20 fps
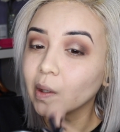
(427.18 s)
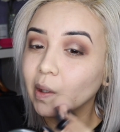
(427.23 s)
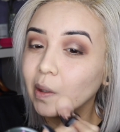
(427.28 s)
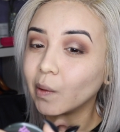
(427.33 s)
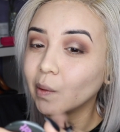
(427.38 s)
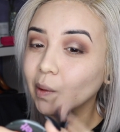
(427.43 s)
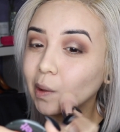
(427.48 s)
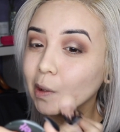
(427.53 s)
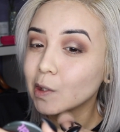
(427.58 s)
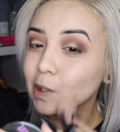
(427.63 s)

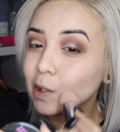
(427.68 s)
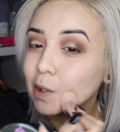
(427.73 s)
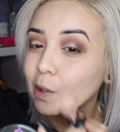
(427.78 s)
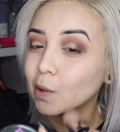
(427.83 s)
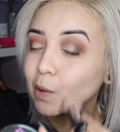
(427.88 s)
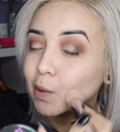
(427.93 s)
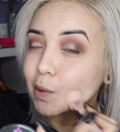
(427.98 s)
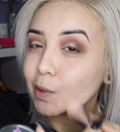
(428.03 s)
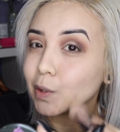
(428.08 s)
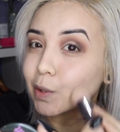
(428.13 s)
don't like to
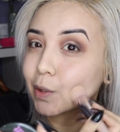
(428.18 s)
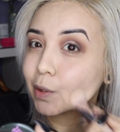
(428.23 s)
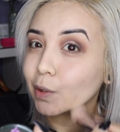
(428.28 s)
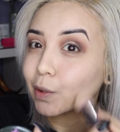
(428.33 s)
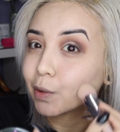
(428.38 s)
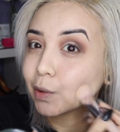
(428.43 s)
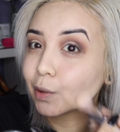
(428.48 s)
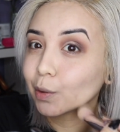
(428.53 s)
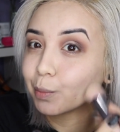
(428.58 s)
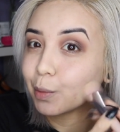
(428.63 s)
go in
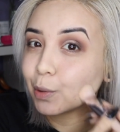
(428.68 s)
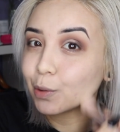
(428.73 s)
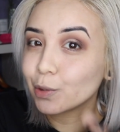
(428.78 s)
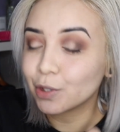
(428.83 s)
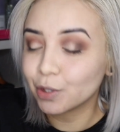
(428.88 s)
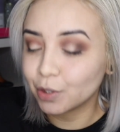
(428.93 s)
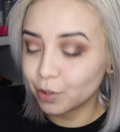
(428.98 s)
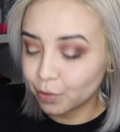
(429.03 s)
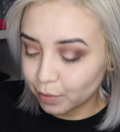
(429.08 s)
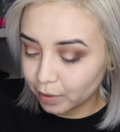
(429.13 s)
circular
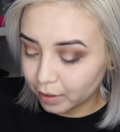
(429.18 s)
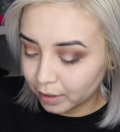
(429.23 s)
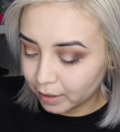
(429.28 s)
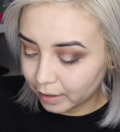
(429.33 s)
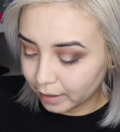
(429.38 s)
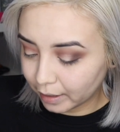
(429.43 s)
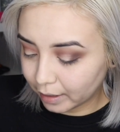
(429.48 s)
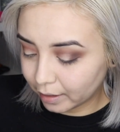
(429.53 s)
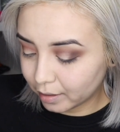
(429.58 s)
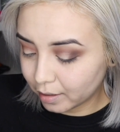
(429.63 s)
motions really,
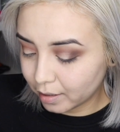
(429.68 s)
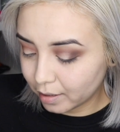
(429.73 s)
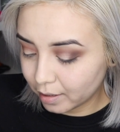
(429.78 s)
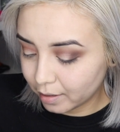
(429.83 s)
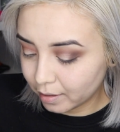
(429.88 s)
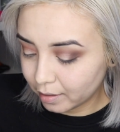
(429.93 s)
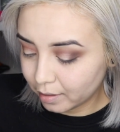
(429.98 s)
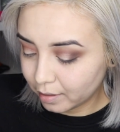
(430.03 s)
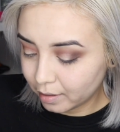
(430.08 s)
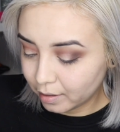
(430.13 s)
like
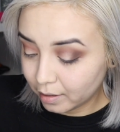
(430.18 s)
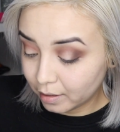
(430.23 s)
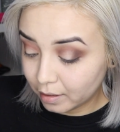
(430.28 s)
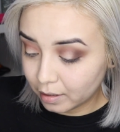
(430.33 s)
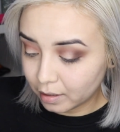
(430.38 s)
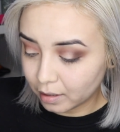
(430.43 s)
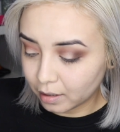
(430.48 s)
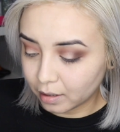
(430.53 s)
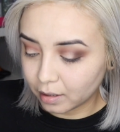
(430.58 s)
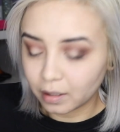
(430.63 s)

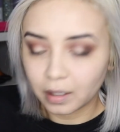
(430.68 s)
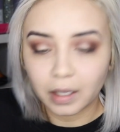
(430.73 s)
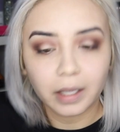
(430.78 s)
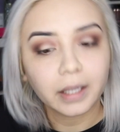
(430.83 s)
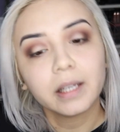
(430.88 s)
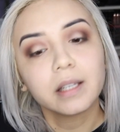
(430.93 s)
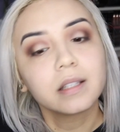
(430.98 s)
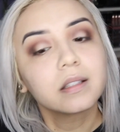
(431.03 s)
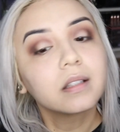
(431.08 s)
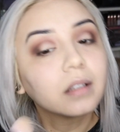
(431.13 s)
I
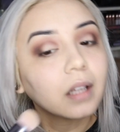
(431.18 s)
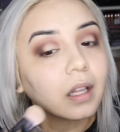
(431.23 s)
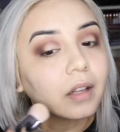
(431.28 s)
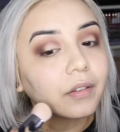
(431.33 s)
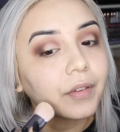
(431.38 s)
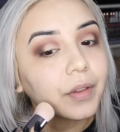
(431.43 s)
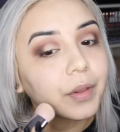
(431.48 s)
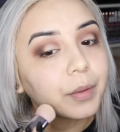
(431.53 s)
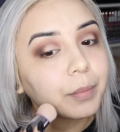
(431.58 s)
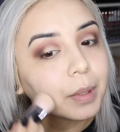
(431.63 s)
guess a lot
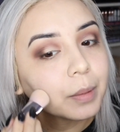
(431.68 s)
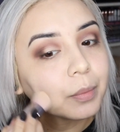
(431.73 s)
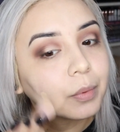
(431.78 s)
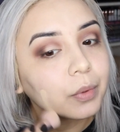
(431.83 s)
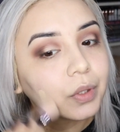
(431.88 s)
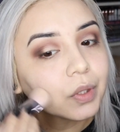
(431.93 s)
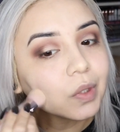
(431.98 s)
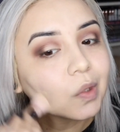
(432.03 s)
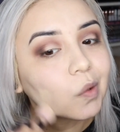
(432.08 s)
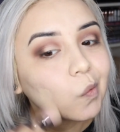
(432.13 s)
of other people
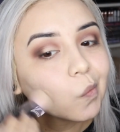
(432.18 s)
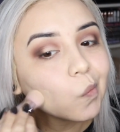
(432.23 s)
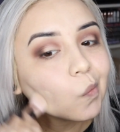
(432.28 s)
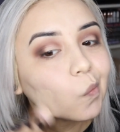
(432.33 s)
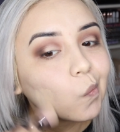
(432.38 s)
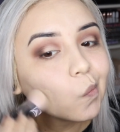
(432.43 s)
do.